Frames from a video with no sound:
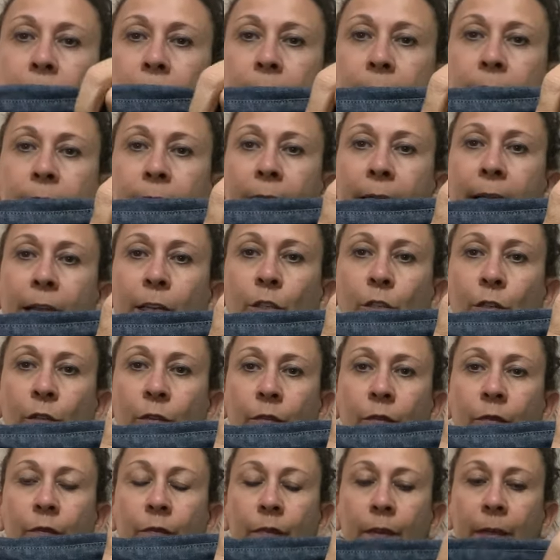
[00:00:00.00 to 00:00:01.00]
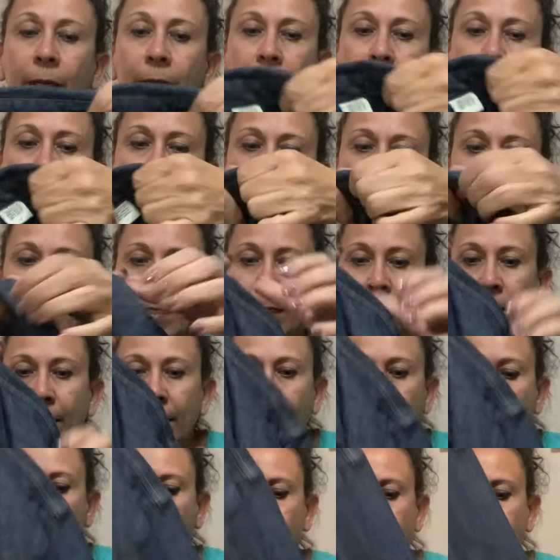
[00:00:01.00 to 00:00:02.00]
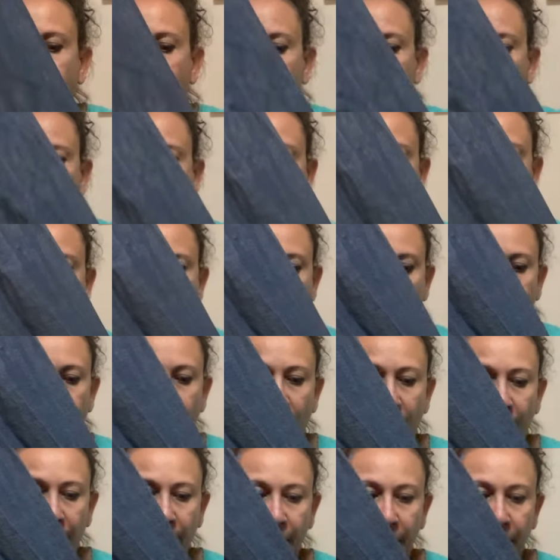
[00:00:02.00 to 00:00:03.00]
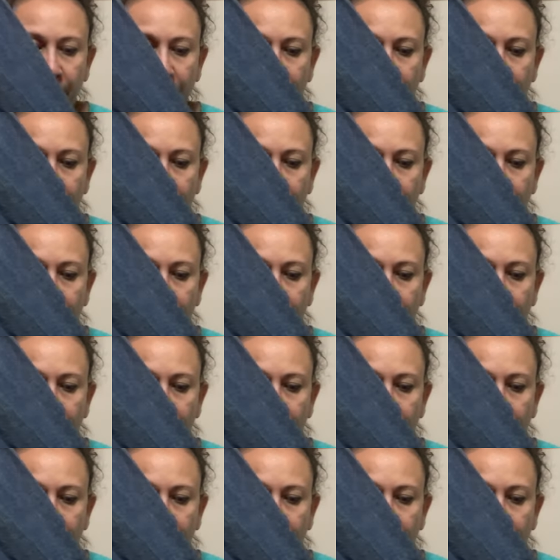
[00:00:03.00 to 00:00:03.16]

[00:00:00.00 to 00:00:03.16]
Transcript: tailor fit denim jacket.